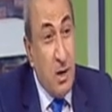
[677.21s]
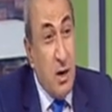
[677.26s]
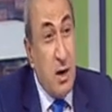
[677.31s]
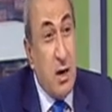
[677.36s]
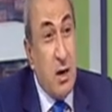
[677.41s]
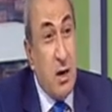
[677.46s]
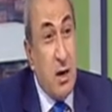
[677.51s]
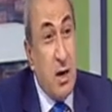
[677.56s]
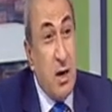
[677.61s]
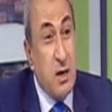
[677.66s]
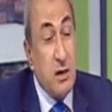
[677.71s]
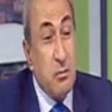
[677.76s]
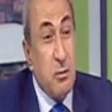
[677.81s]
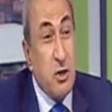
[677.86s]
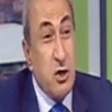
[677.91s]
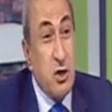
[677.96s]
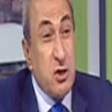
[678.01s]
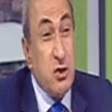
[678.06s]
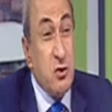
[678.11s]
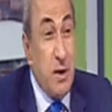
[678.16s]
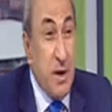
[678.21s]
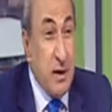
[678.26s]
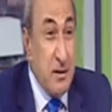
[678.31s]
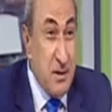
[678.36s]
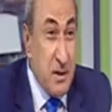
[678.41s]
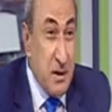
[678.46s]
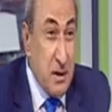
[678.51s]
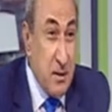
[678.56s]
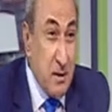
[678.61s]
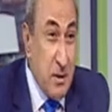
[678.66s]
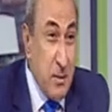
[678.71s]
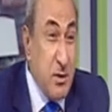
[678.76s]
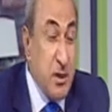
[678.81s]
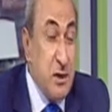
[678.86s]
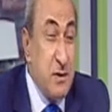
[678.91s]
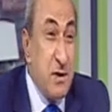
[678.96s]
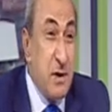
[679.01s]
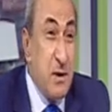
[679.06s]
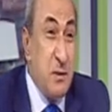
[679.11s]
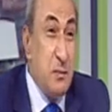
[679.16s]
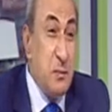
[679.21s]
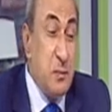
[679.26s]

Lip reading: as much as Uganda in the meantime.